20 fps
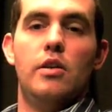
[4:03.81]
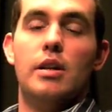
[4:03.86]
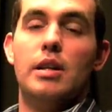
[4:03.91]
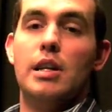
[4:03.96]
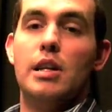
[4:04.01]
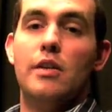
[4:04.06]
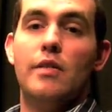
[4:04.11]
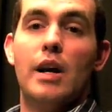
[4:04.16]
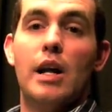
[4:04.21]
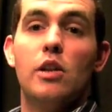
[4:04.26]
And
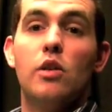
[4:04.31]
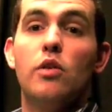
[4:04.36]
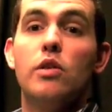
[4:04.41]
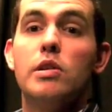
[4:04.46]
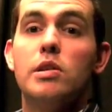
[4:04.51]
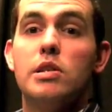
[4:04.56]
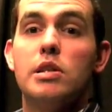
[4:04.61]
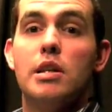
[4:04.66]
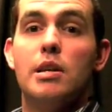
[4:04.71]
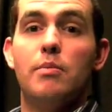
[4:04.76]
then you got
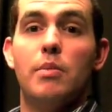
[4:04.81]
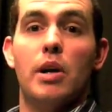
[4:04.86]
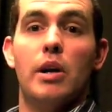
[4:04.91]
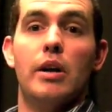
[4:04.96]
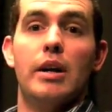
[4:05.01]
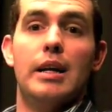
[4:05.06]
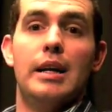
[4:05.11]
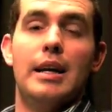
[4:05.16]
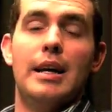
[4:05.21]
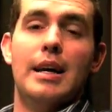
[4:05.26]
Lawrence
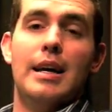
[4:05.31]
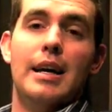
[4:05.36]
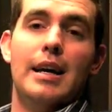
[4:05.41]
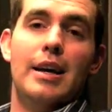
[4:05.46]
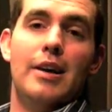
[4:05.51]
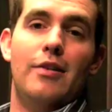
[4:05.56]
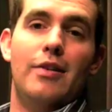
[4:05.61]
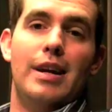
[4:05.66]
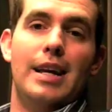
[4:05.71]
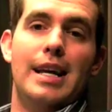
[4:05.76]
Sidbury
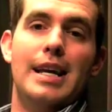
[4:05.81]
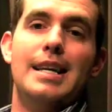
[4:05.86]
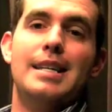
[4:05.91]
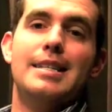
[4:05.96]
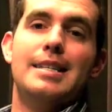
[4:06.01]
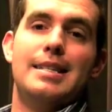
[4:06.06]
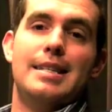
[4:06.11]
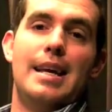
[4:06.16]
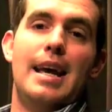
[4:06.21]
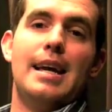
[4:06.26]
entering
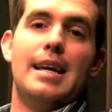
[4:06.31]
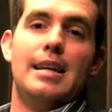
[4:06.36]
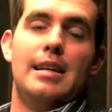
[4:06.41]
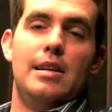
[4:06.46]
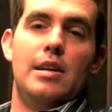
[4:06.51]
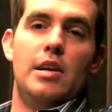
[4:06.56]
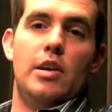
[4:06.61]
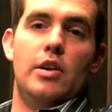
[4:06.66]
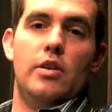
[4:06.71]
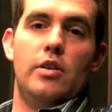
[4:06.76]
his
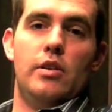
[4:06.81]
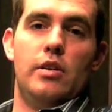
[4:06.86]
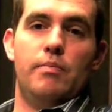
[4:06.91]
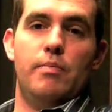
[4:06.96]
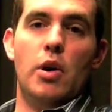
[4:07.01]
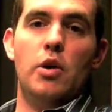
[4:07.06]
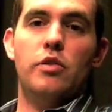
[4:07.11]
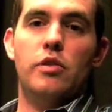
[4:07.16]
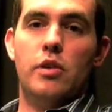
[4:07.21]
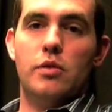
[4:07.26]
second year.
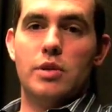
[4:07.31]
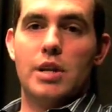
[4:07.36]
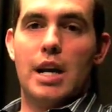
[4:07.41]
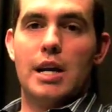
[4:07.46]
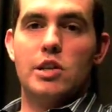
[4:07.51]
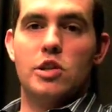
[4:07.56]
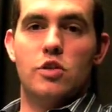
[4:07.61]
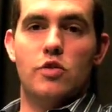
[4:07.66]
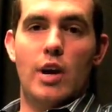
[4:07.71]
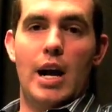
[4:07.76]
Both those
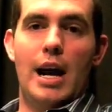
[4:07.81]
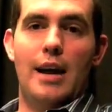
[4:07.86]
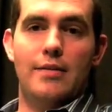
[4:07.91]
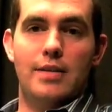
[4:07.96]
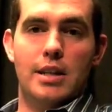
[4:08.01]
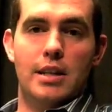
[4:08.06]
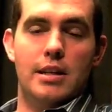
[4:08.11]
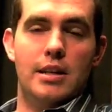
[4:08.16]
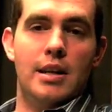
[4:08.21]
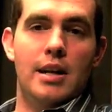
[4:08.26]
guys
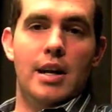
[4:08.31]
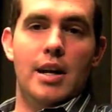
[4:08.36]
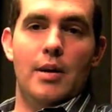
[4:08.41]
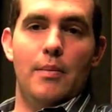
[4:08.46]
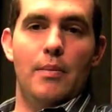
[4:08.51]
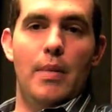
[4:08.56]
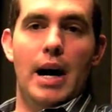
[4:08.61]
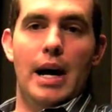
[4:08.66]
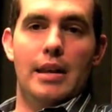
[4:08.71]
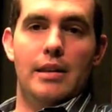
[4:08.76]
drafted
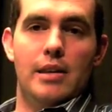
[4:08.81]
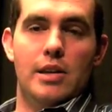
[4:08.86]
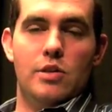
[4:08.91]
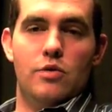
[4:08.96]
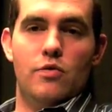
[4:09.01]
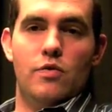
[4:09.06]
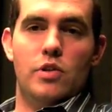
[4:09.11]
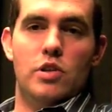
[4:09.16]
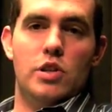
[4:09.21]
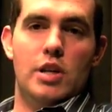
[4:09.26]
by
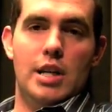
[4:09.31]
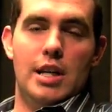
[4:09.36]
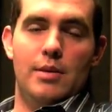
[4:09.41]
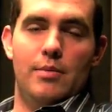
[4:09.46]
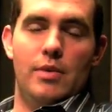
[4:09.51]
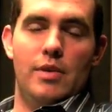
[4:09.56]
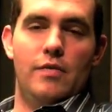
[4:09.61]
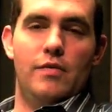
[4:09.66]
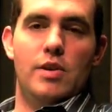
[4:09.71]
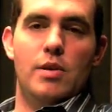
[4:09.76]
this
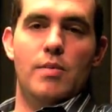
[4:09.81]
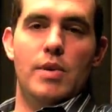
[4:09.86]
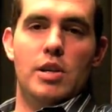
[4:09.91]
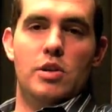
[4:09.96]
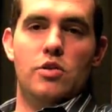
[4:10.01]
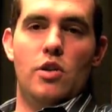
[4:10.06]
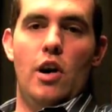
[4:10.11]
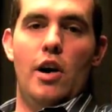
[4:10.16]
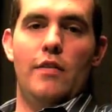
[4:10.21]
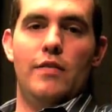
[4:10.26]
regime of
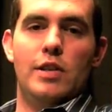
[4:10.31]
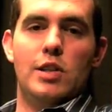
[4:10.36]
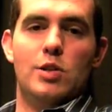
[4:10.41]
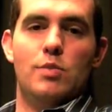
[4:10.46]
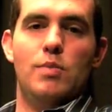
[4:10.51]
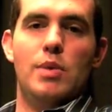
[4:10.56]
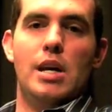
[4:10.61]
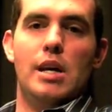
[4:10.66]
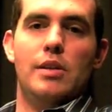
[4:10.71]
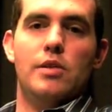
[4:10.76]
Dimitroff and
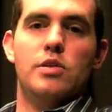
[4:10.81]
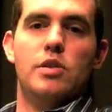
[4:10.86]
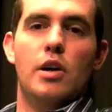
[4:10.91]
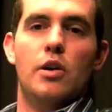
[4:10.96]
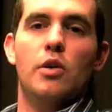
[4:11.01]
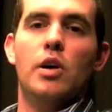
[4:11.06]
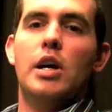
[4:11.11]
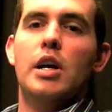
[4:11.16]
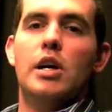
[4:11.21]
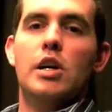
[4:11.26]
Smith.
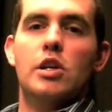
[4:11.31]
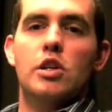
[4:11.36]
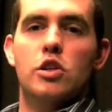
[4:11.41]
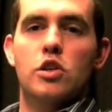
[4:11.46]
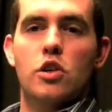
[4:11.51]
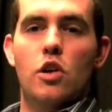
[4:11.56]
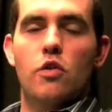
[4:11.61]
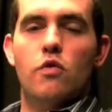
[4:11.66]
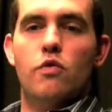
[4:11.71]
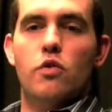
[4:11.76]
So
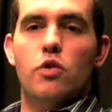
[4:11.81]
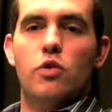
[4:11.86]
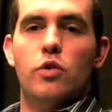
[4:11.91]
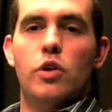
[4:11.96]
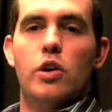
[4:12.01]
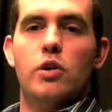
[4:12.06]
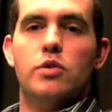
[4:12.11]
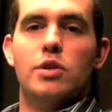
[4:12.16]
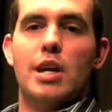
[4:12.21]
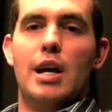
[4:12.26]
don't rule
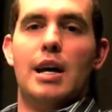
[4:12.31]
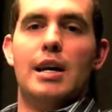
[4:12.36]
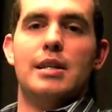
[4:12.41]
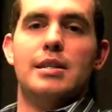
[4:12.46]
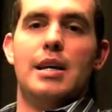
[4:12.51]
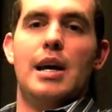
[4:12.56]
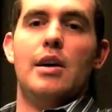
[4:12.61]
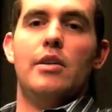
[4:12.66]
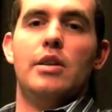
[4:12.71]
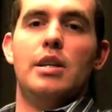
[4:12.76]
those
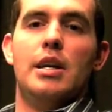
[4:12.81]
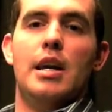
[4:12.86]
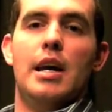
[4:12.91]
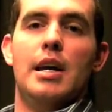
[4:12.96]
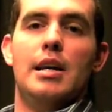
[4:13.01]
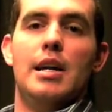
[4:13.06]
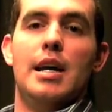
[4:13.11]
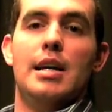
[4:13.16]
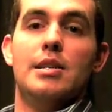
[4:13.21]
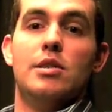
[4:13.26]
guys out
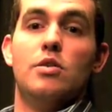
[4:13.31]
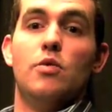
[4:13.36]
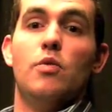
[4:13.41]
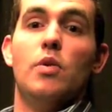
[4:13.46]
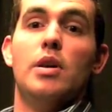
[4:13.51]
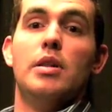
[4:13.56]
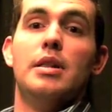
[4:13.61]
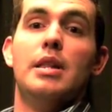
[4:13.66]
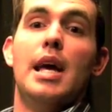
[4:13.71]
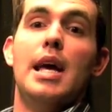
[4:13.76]
yet as to
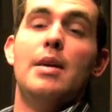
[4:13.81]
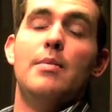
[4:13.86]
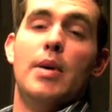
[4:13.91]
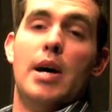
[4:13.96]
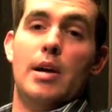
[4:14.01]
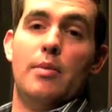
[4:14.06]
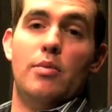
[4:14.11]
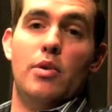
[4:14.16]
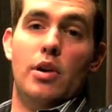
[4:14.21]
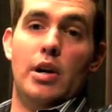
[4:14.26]
what they
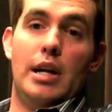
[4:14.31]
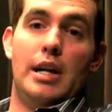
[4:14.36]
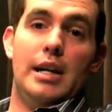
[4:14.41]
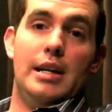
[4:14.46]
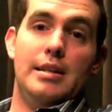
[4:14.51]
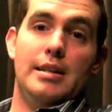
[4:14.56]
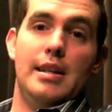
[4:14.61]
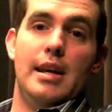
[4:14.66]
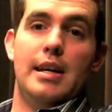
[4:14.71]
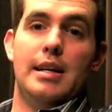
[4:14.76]
might bring
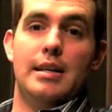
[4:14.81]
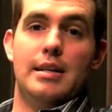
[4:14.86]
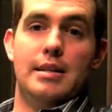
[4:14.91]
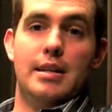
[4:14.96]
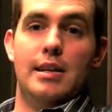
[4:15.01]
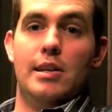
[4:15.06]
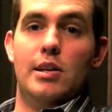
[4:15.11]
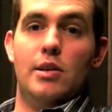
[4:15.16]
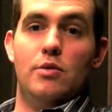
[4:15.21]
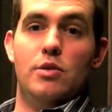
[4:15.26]
as they
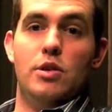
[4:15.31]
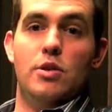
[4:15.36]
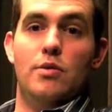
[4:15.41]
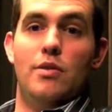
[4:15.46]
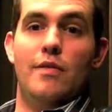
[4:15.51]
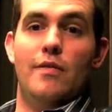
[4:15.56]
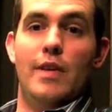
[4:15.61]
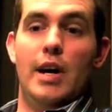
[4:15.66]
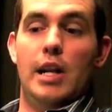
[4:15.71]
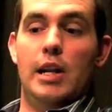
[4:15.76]
continue to
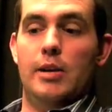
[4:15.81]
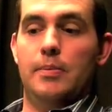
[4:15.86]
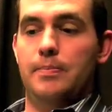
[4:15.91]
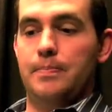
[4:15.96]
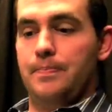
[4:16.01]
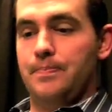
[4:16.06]
develop.